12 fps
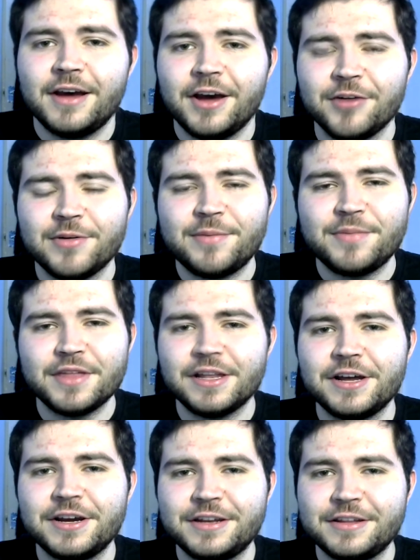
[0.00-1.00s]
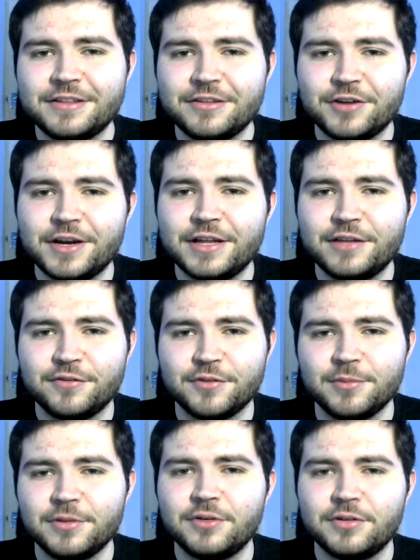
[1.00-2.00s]
I remember the line in the trailer
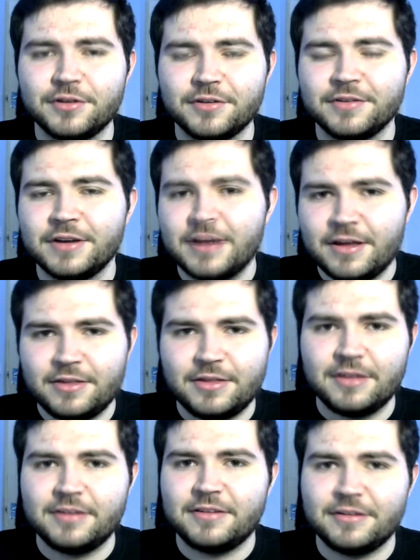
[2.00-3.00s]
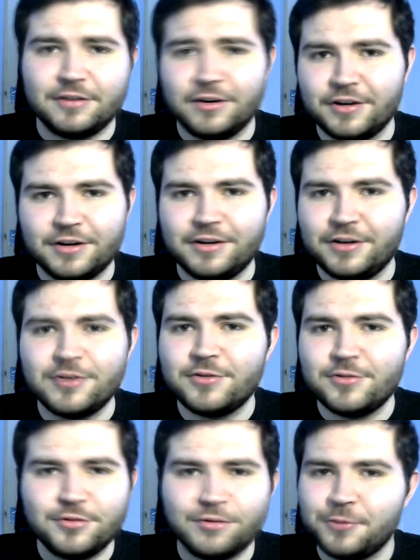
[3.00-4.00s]
from Luke of, "This is not gonna
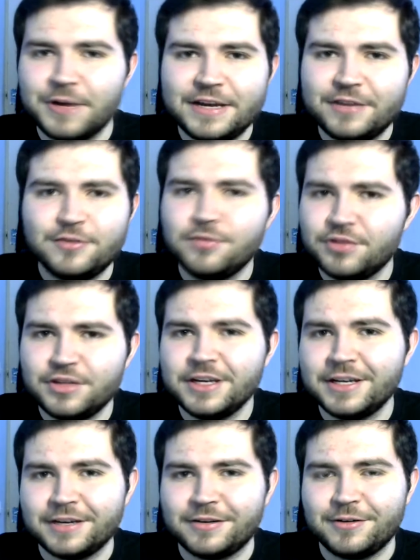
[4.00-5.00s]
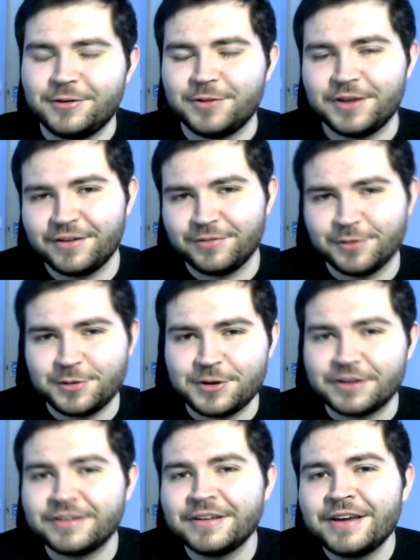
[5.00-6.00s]
go the way you think," or whatever it
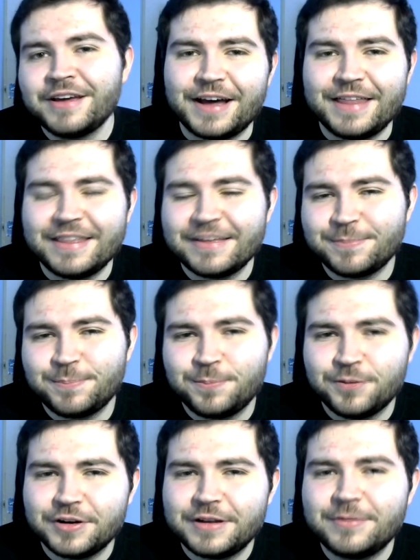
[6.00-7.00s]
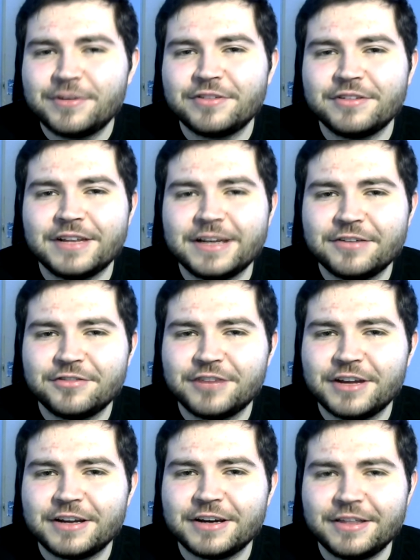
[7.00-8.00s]
was. And that's pretty much The Last
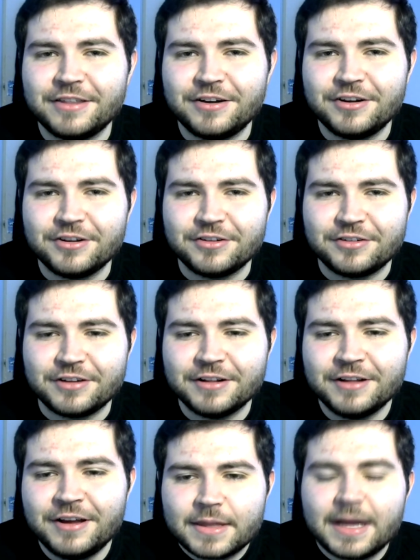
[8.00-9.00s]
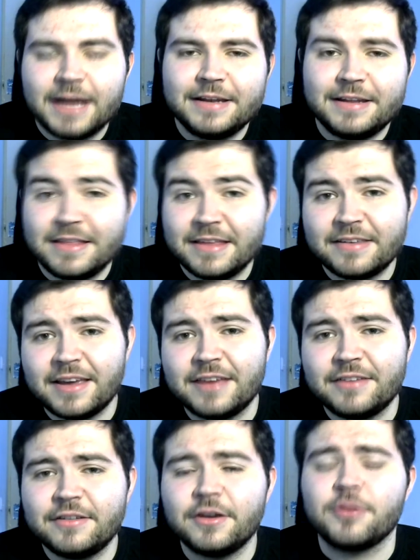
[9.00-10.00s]
Jedi in the nutshell. And in this
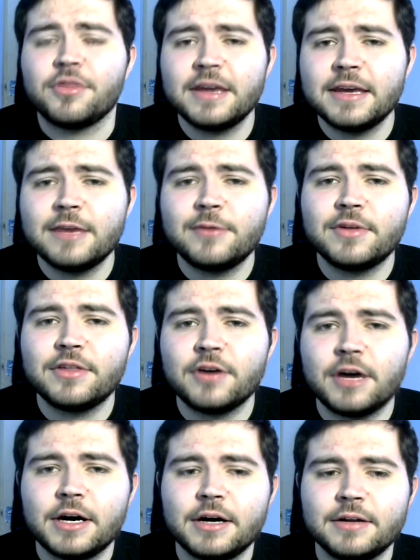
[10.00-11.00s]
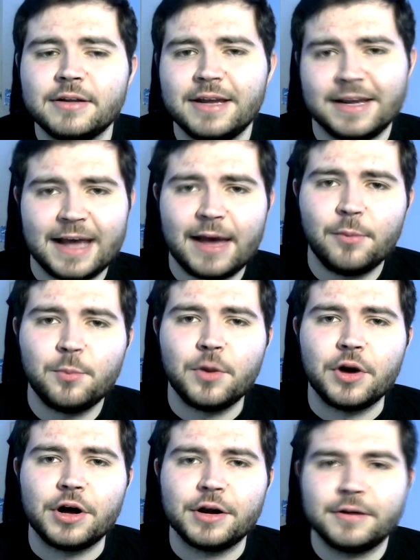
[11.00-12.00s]
case, thinking with your heart, it can
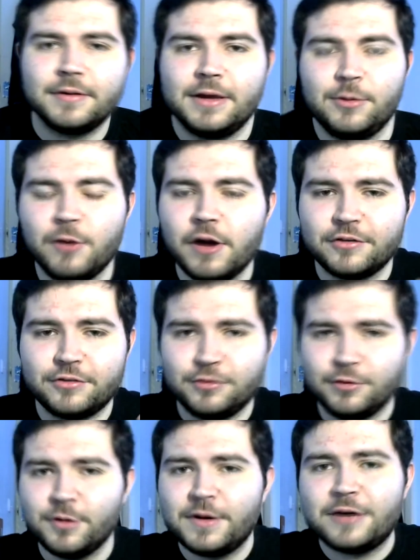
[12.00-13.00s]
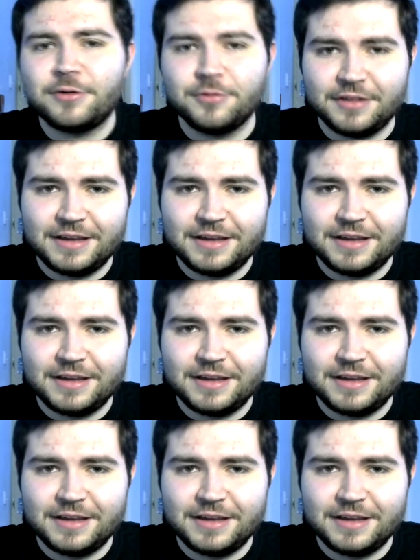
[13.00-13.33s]
work. It works throughout